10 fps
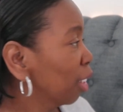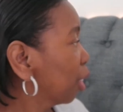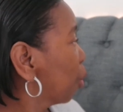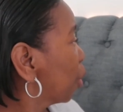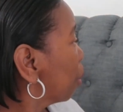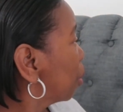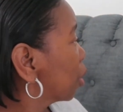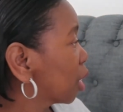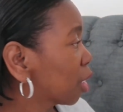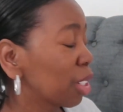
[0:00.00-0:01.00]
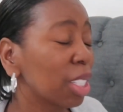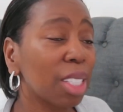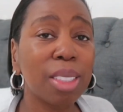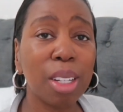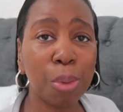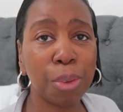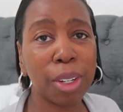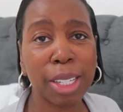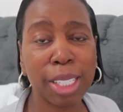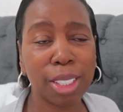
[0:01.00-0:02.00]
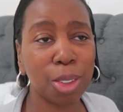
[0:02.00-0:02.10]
You know, when I put this on, it's enough light